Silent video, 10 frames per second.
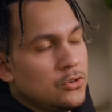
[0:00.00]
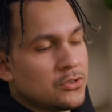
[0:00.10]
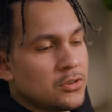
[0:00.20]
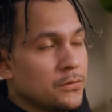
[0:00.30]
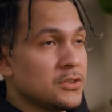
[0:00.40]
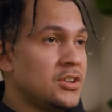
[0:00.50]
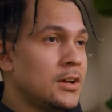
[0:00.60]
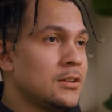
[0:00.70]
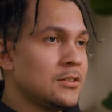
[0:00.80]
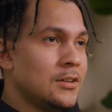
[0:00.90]
yourself a
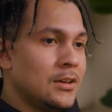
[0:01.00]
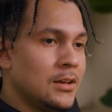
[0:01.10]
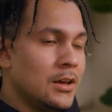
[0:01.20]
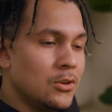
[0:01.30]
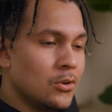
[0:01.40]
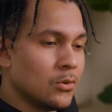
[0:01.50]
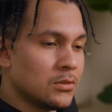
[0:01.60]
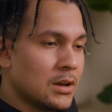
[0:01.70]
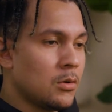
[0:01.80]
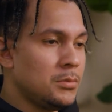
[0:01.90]
chance.
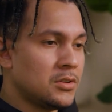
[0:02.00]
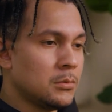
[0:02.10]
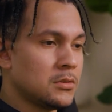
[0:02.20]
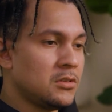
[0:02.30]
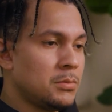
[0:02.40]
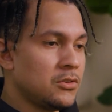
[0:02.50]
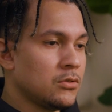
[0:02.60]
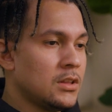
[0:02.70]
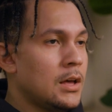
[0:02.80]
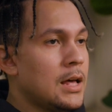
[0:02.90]
And, that would be something
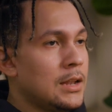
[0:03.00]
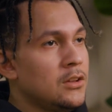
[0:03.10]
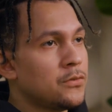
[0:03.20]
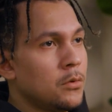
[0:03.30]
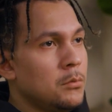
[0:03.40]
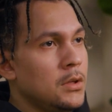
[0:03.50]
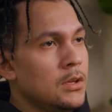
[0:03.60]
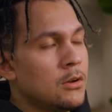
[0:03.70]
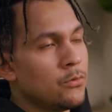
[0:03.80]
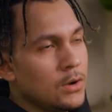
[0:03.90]
special that, at least for
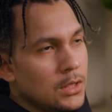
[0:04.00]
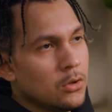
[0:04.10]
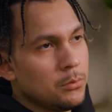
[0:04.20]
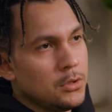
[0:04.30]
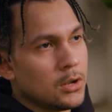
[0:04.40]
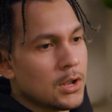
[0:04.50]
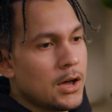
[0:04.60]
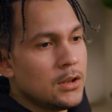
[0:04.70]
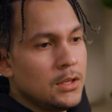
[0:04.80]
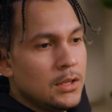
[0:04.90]
me, it really helped me a
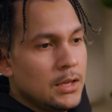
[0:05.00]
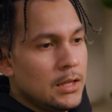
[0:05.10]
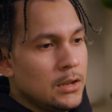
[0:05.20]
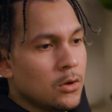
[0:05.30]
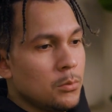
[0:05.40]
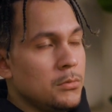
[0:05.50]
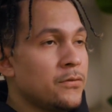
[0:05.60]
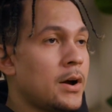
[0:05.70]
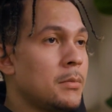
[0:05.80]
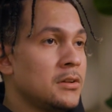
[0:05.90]
lot. And it helped me
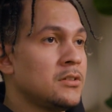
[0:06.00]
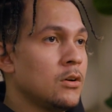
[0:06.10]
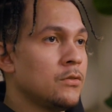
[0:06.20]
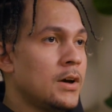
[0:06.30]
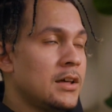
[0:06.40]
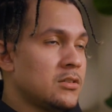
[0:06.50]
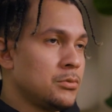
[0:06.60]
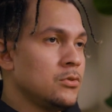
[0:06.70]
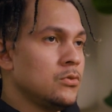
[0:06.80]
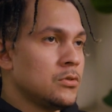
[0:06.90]
find myself as a
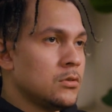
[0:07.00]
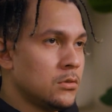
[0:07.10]
producer.